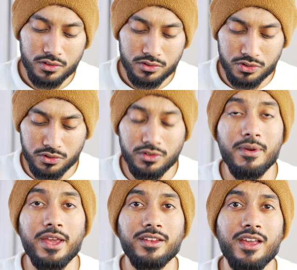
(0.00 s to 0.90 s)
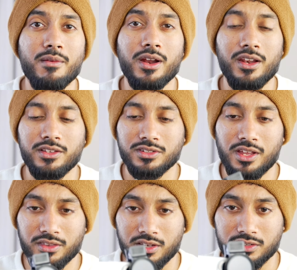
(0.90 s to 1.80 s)
to the main camera lens
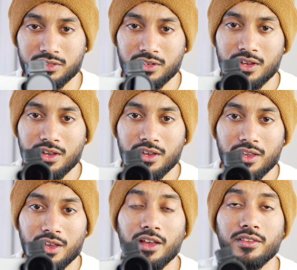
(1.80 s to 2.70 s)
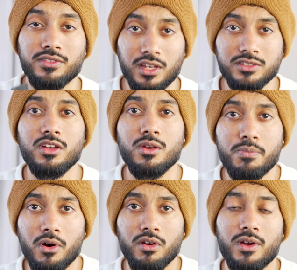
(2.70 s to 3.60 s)
like this, and this gonna
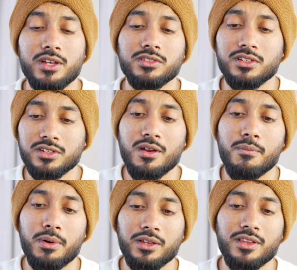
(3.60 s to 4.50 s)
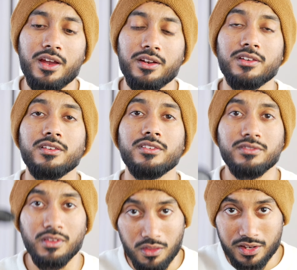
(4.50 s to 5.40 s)
polarize. This gonna bring that
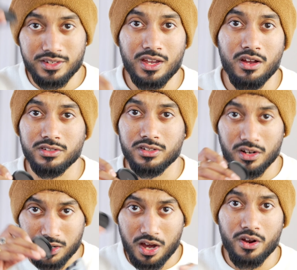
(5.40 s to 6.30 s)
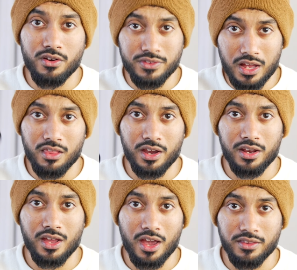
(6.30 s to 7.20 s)
light down. It's gonna cut off that
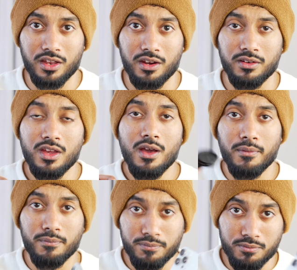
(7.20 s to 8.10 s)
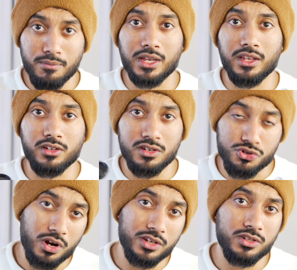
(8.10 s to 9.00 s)
light and then make it
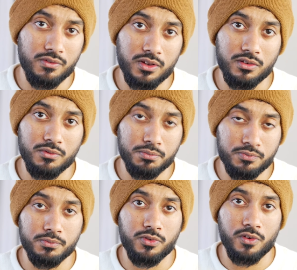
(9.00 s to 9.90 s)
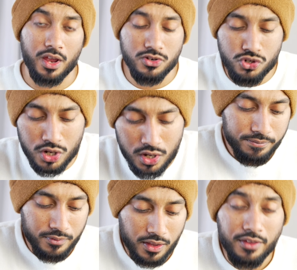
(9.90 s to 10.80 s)
contrast with video footage,
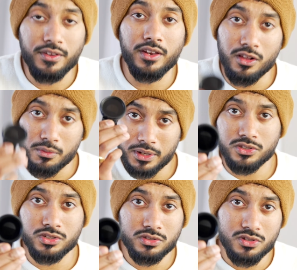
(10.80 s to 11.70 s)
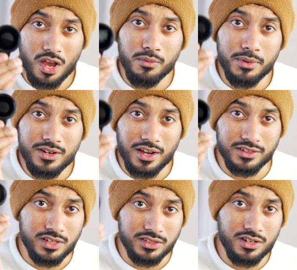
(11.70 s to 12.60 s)
and then it'll be nice.
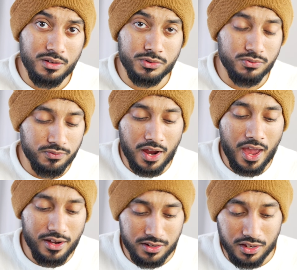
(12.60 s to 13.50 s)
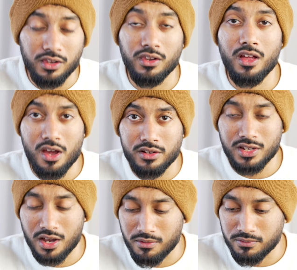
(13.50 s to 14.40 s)
This comes handy a lot of
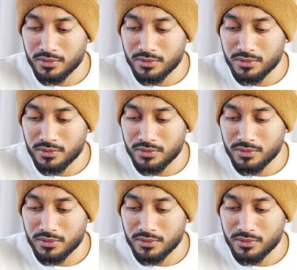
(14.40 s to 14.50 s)
time.